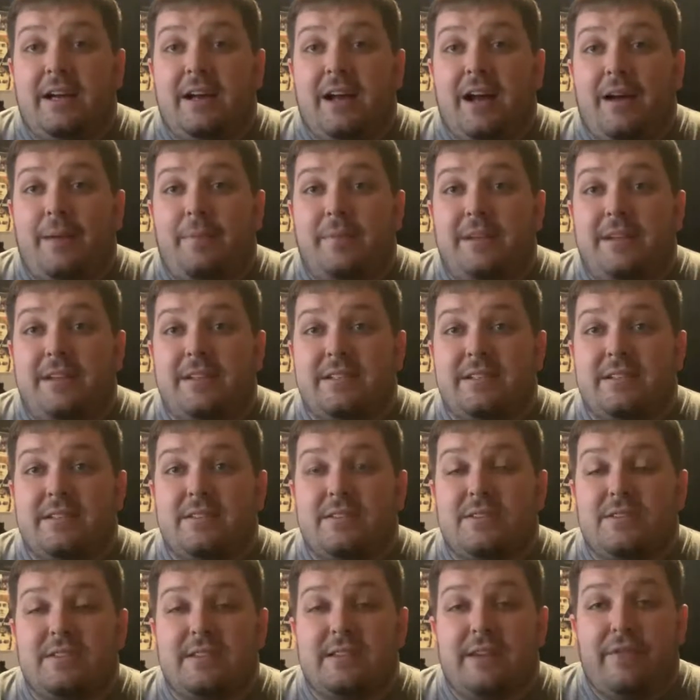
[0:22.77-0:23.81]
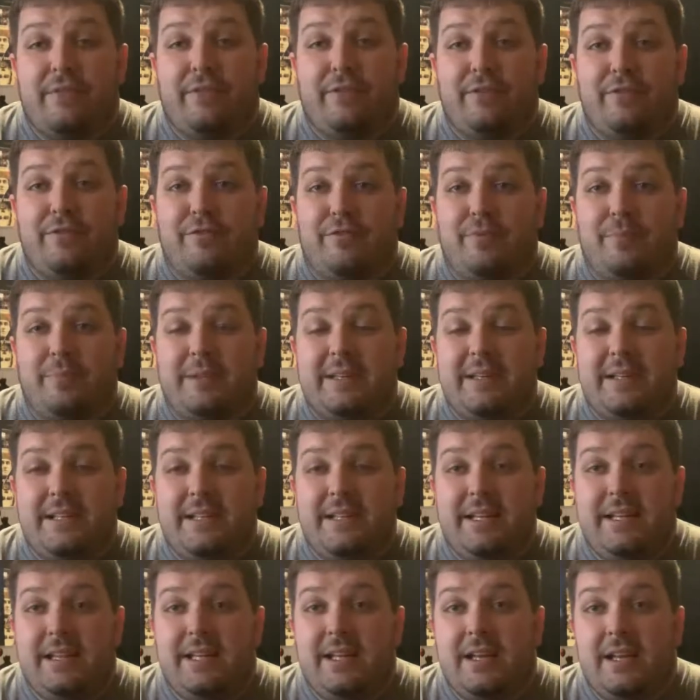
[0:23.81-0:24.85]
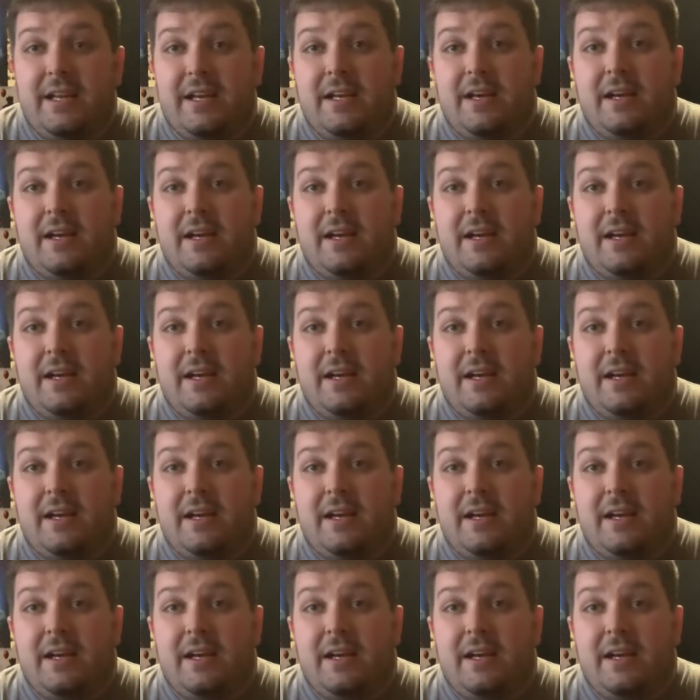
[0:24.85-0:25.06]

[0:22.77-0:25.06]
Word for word: Um, he's suffering from PTSD,